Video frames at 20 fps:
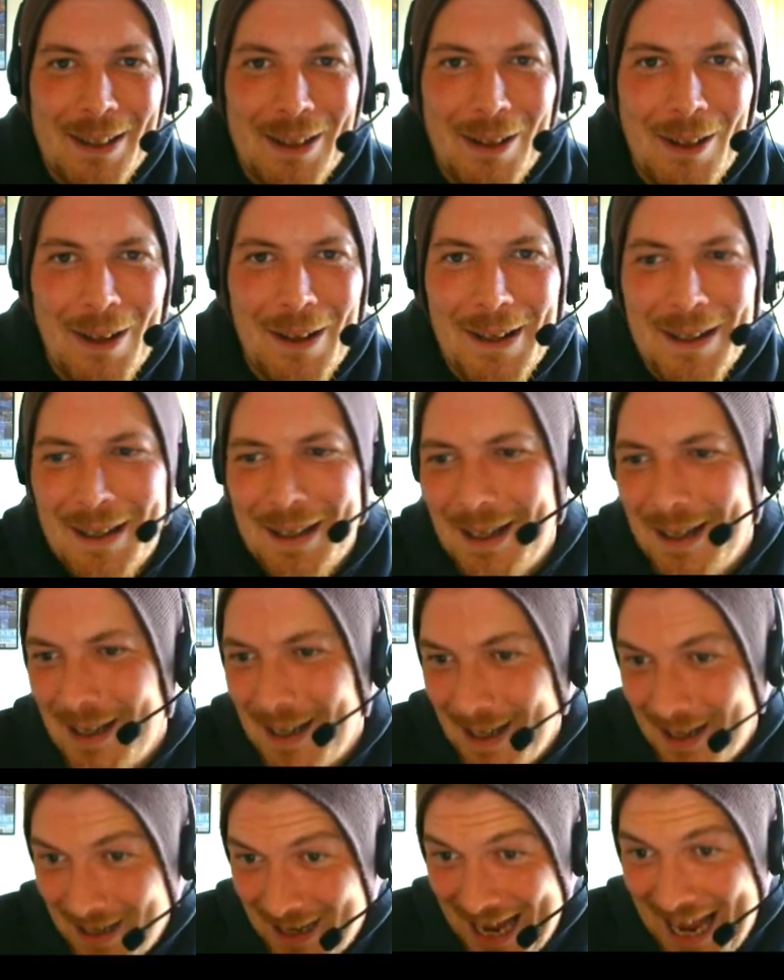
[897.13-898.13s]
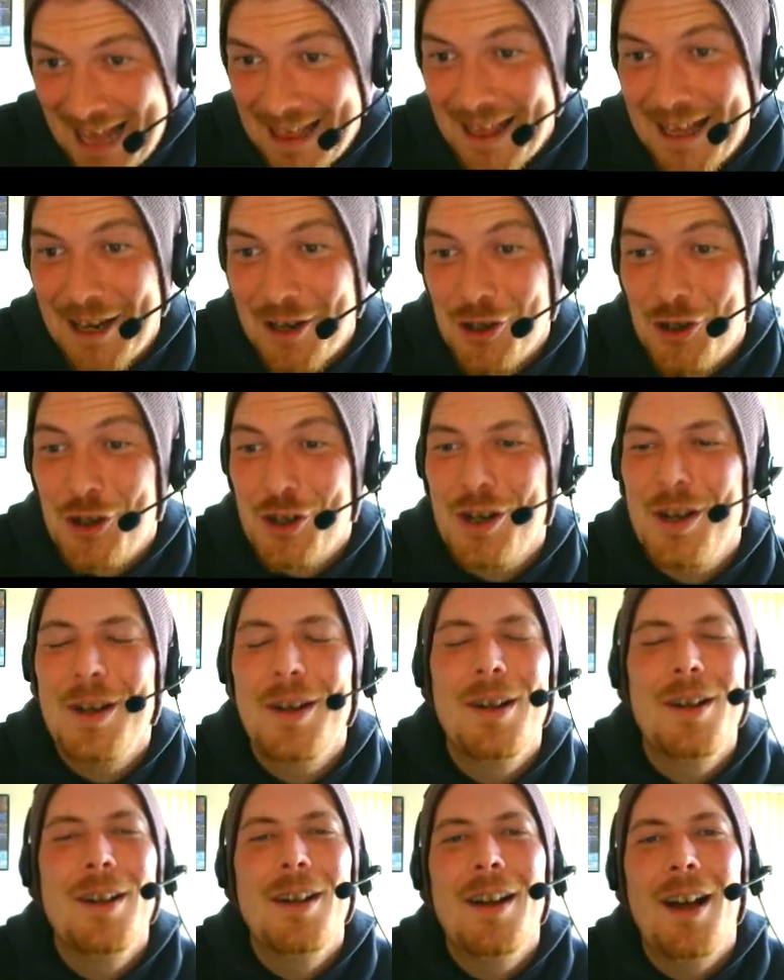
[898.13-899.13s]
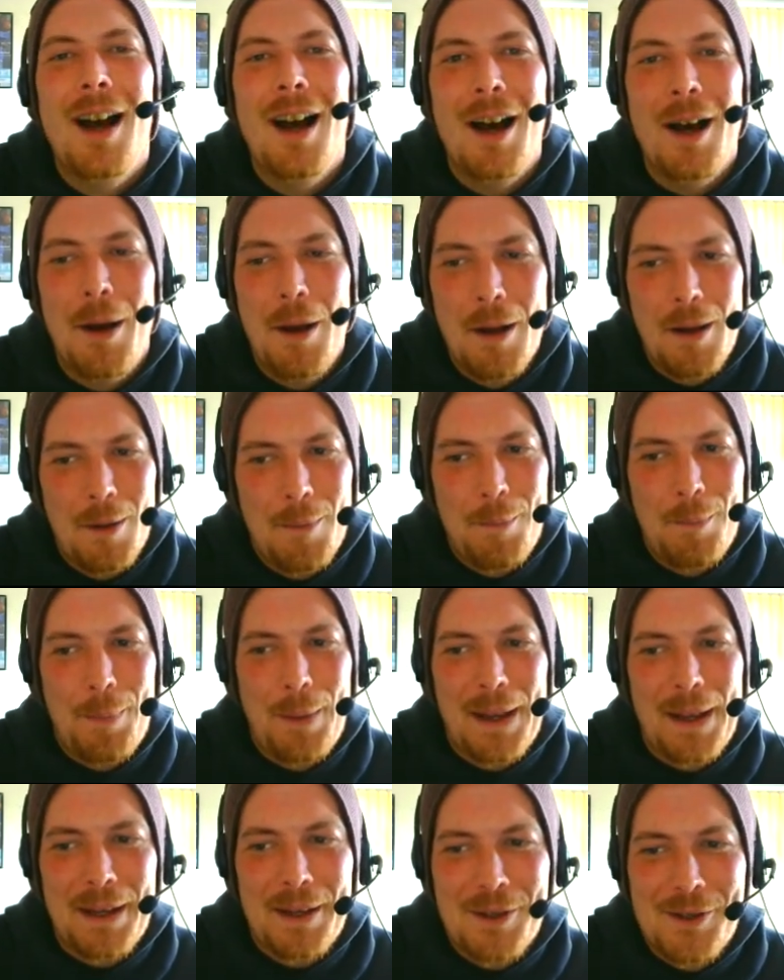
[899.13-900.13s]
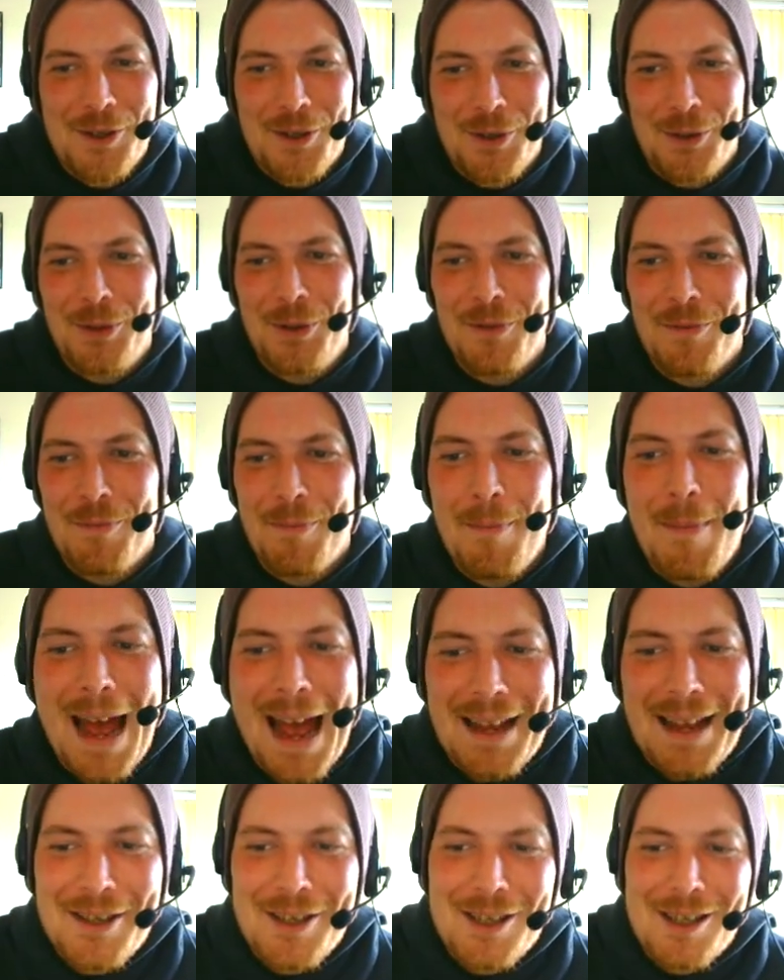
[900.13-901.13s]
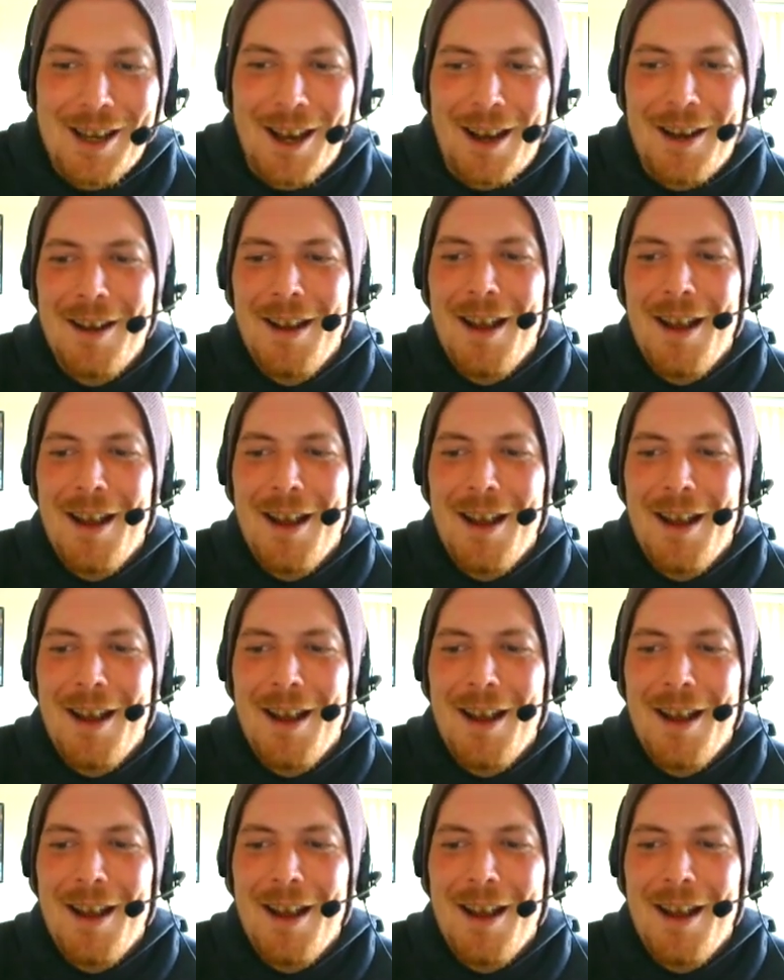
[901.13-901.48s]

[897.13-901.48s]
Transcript: like a uh, hellish. Uh, pink sort of mess. So